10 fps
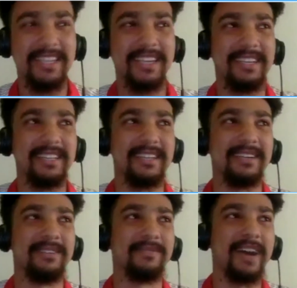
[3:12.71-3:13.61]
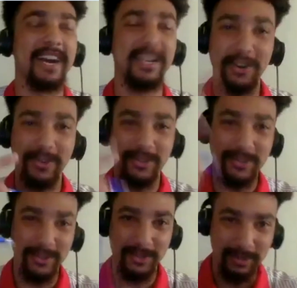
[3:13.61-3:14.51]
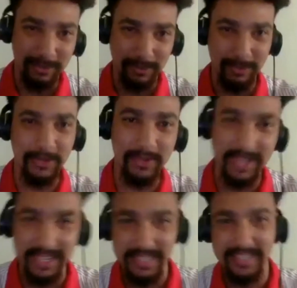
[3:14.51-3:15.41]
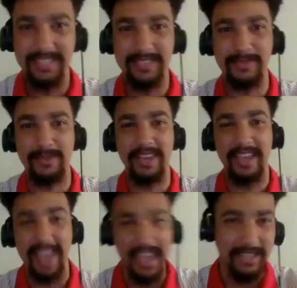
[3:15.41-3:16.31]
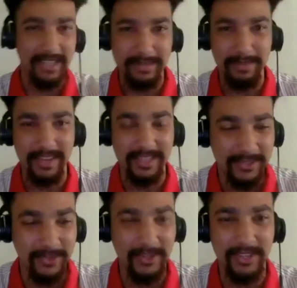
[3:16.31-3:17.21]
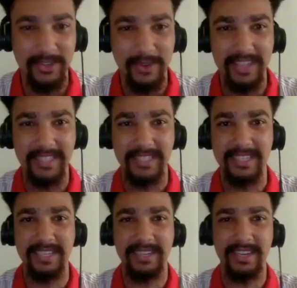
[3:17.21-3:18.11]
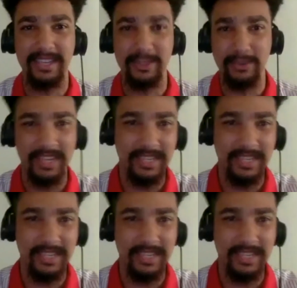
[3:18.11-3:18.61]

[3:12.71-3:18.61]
And I know you through Eunice. We met at my school, UIC, through his